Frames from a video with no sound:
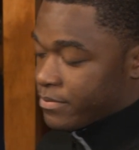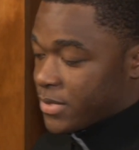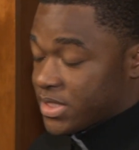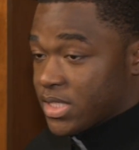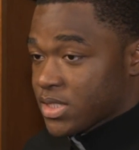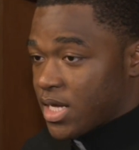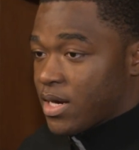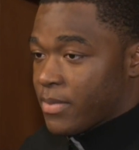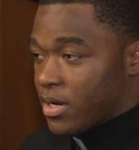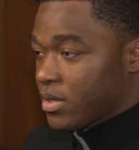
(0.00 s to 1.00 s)
but it says a
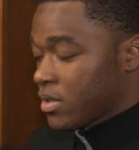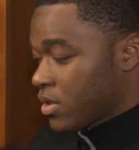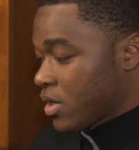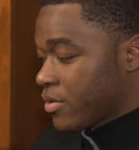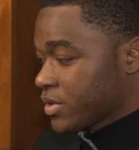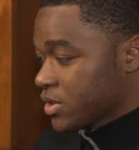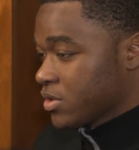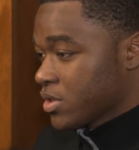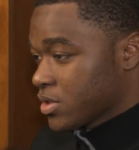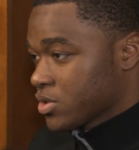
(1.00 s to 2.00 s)
lot about our
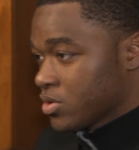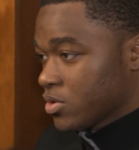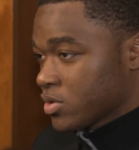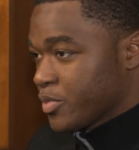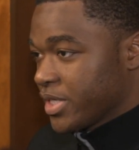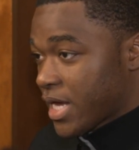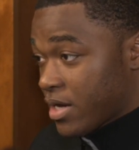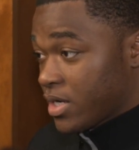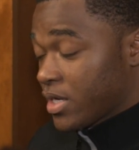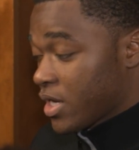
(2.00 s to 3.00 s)
resilience, you know, to be
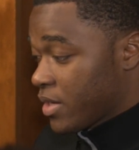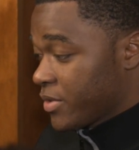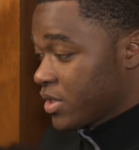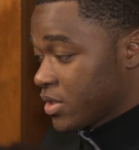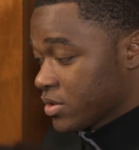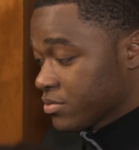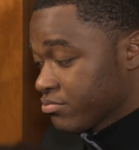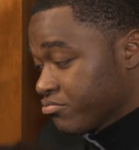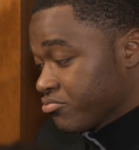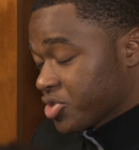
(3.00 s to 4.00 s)
down in the game and then
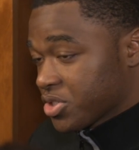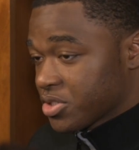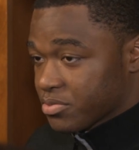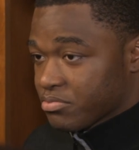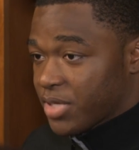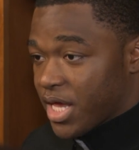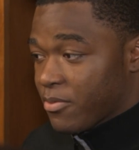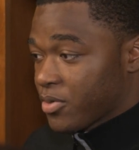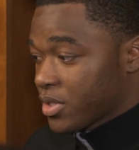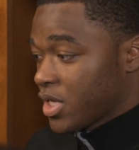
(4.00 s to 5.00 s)
just be
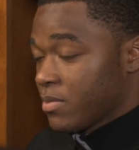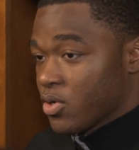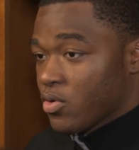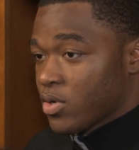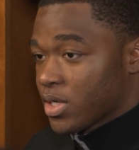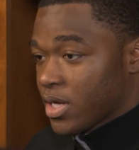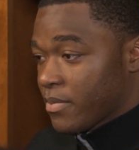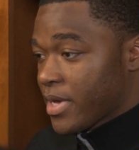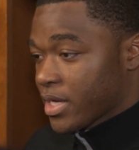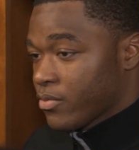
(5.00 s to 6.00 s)
able to keep going and
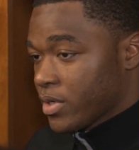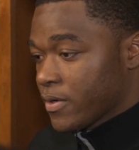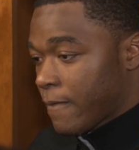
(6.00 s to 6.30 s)
come back and win it.